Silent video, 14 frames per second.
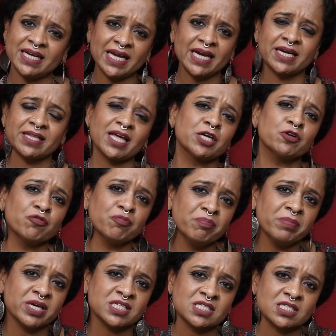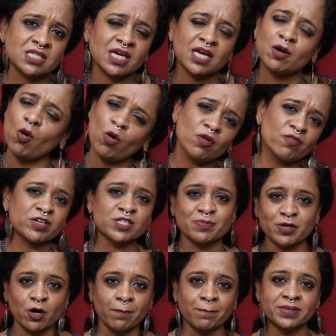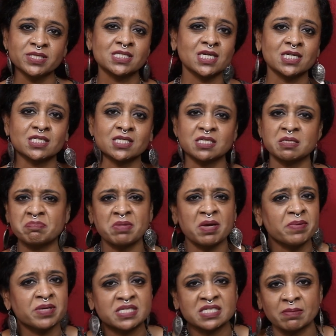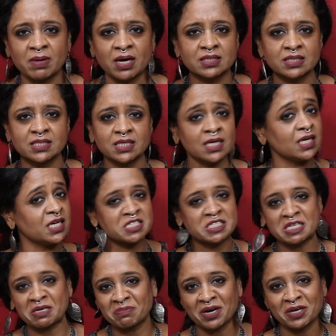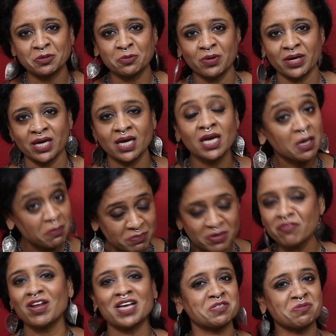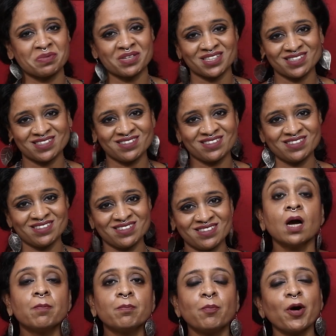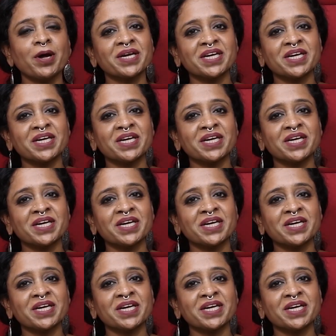date that you've missed can always be compensated maybe some other day in some other way. Be flexible. Point